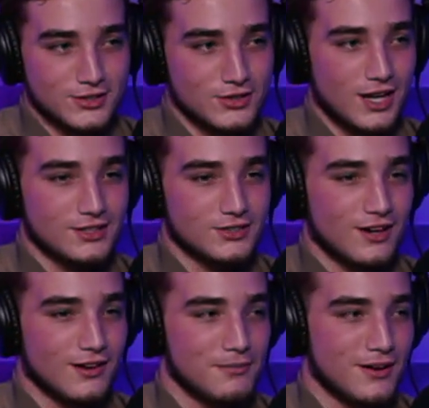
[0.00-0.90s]
Wait, you guys are
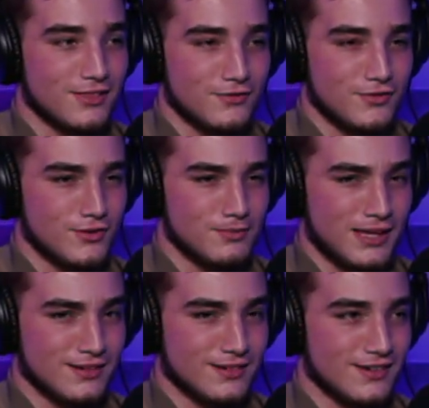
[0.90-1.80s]
talking about the food
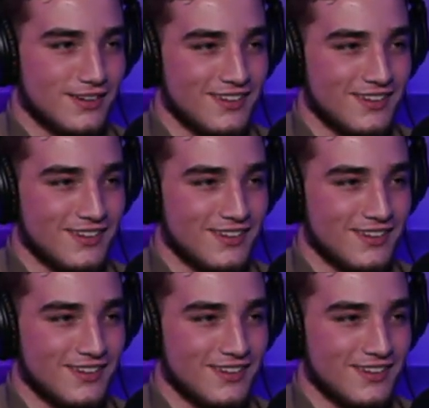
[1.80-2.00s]
place?